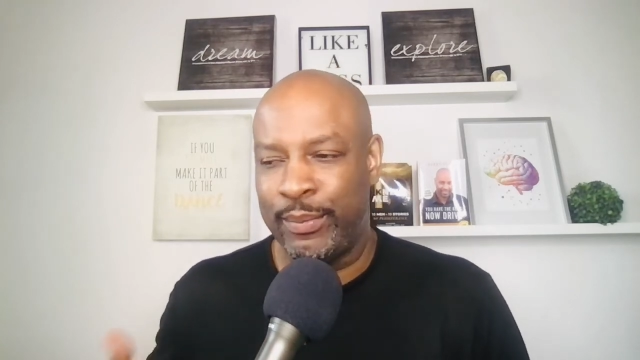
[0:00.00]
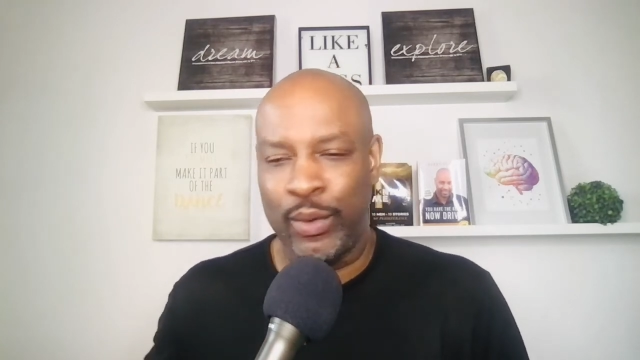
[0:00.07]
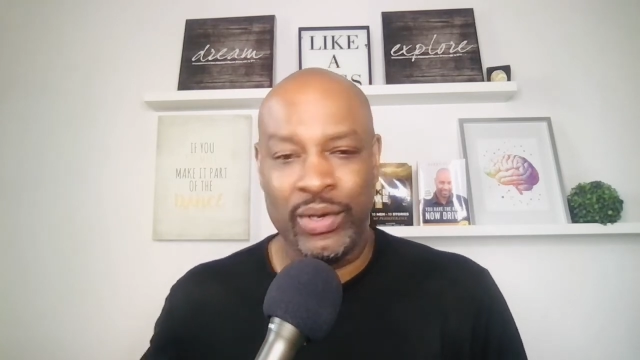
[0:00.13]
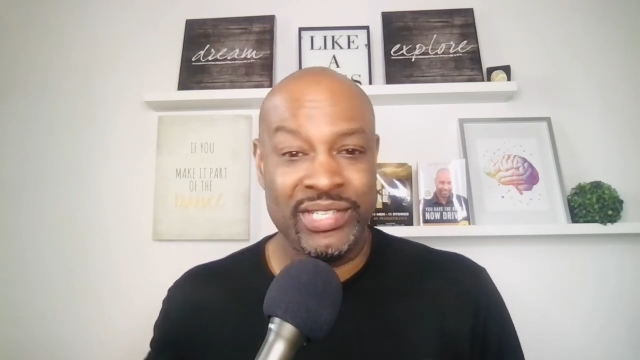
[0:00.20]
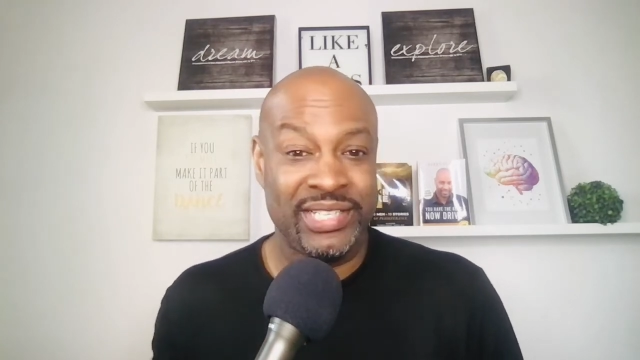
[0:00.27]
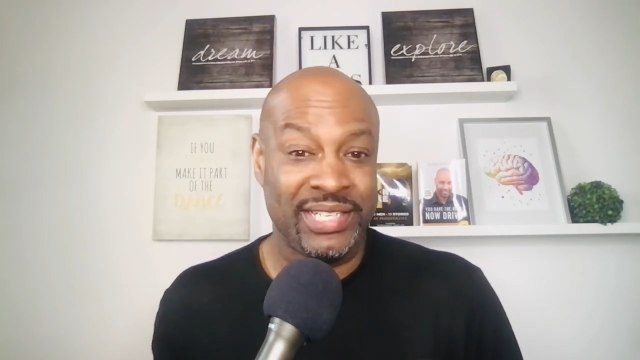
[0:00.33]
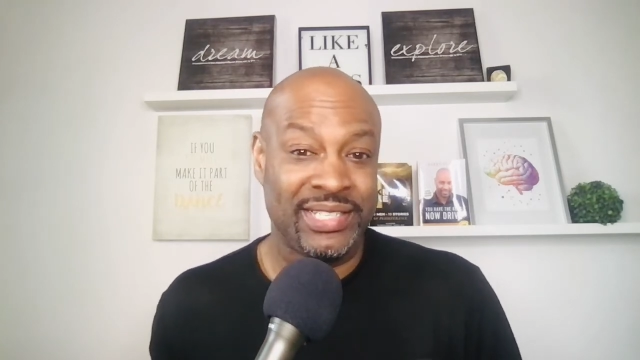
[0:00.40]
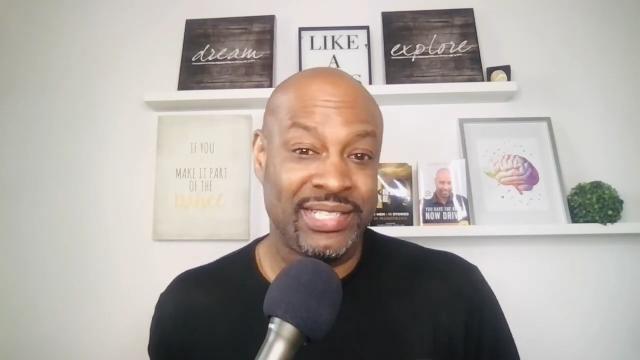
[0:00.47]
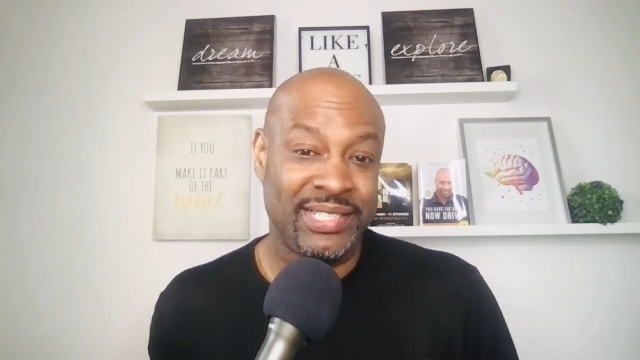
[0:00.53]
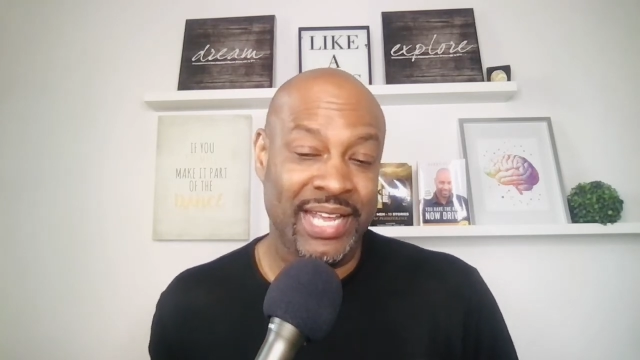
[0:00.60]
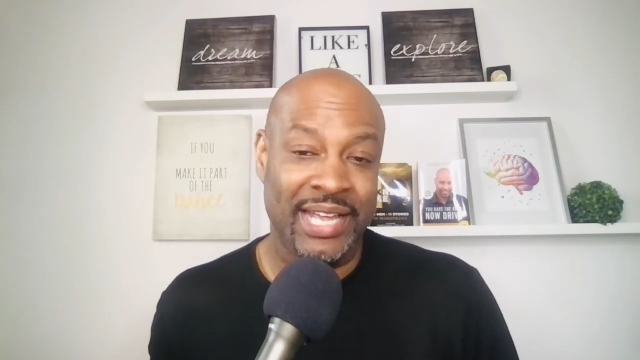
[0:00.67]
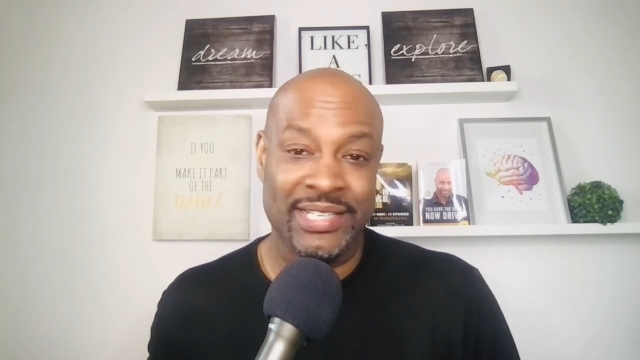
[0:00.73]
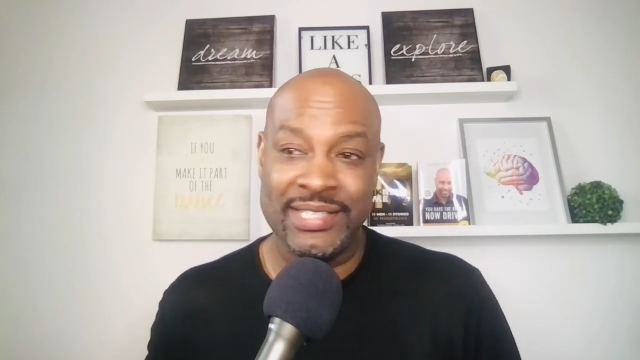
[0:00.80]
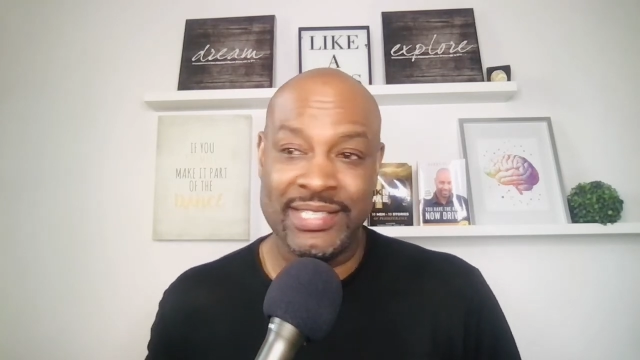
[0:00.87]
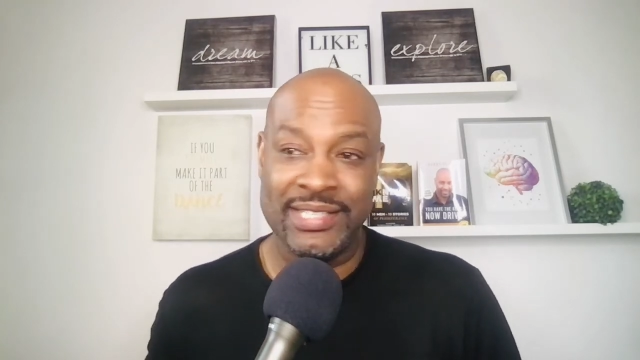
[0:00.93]
more
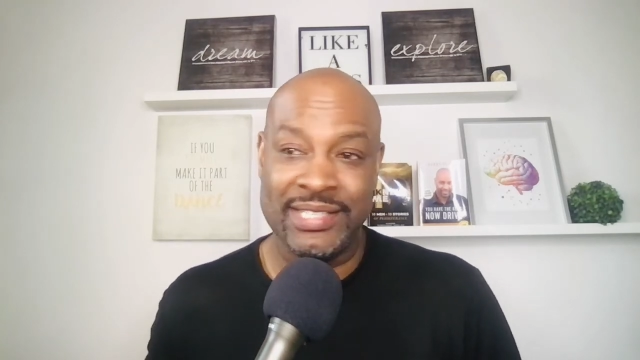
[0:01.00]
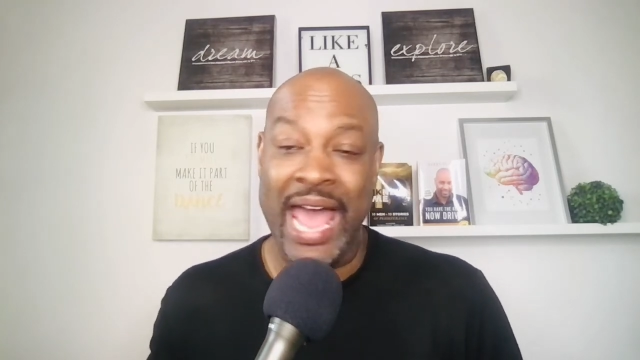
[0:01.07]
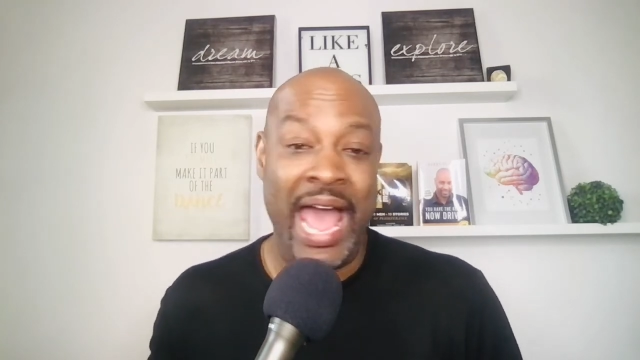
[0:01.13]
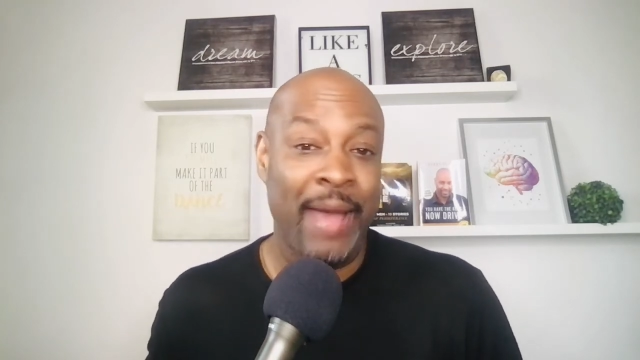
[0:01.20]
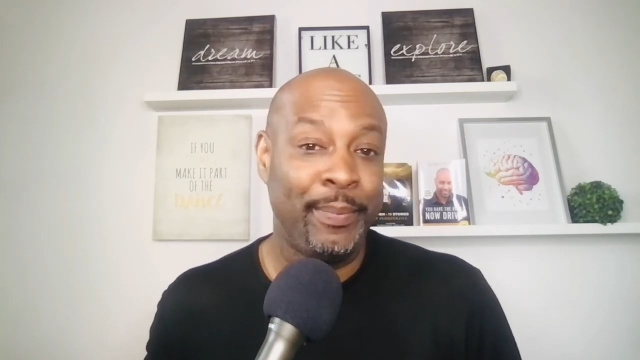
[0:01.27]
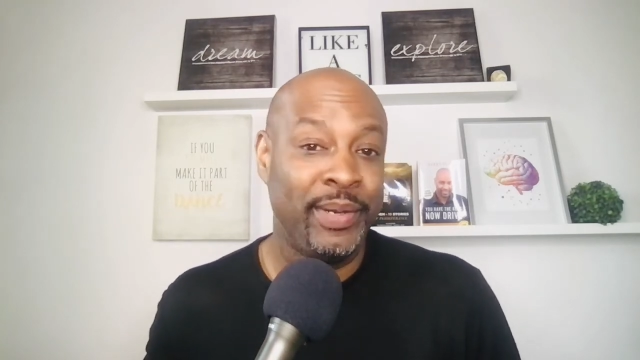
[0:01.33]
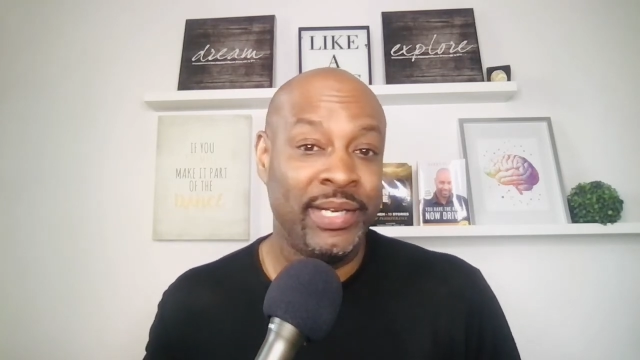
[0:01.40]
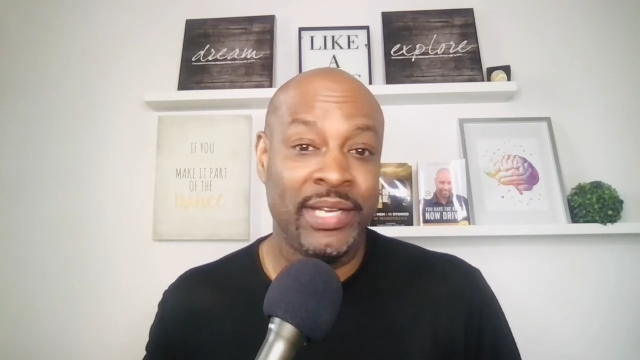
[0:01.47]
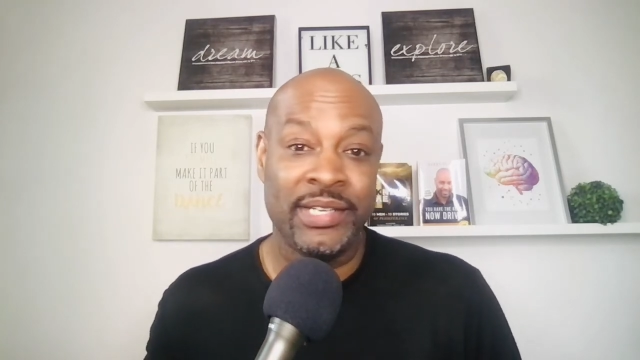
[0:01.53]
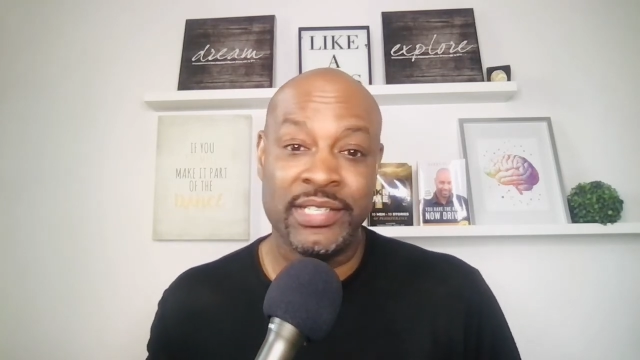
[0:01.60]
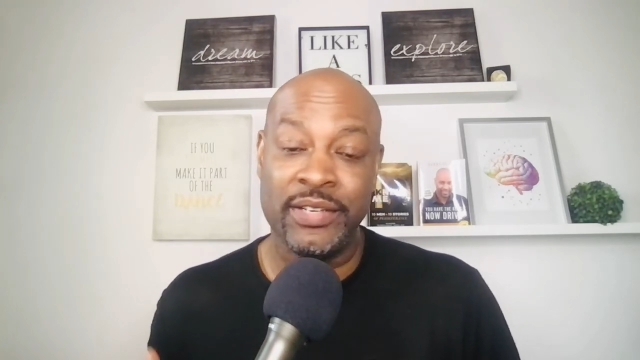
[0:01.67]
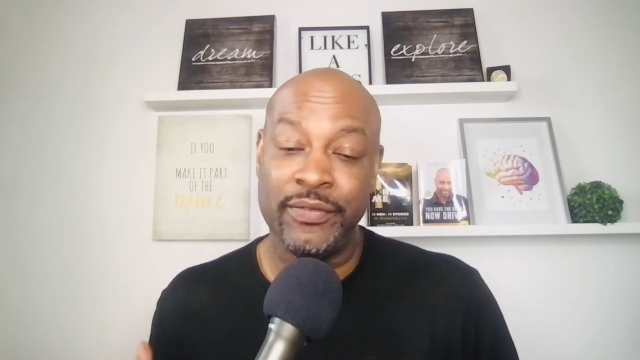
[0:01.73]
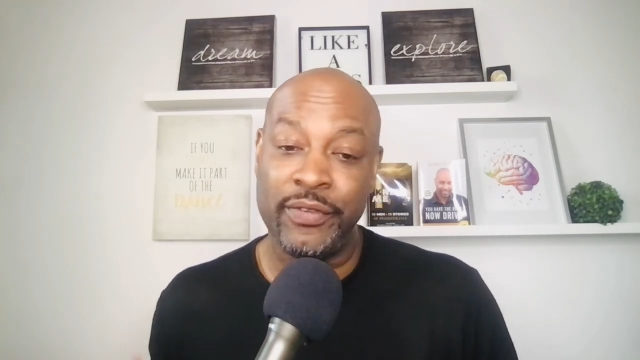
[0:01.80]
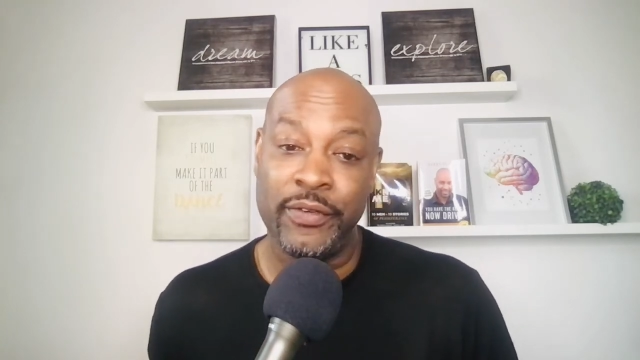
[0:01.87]
success and happiness and